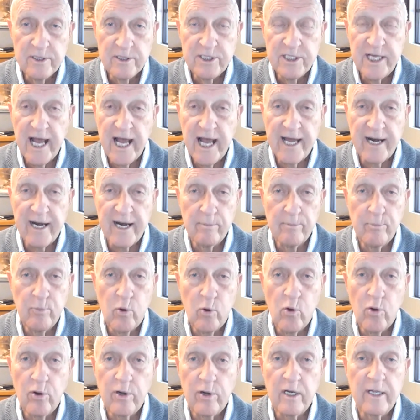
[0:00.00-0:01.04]
Seattle,
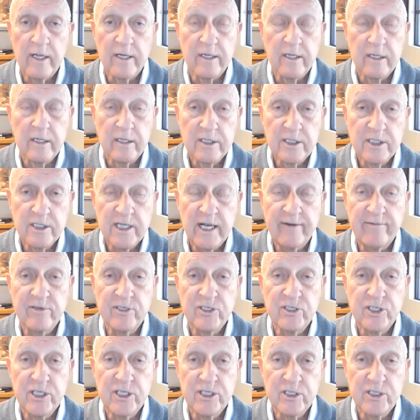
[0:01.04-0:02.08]
Portland, San
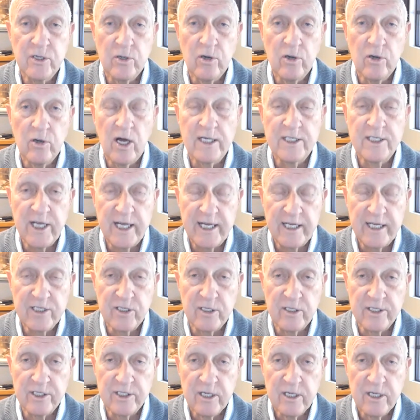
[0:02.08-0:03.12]
Francisco, Los
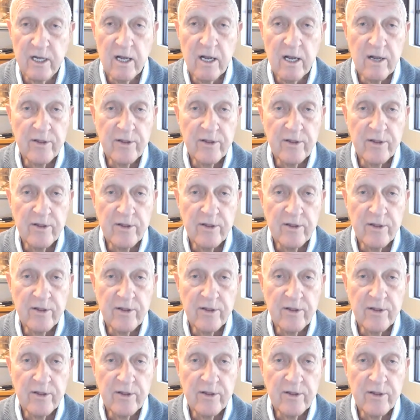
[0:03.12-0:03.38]
Angeles.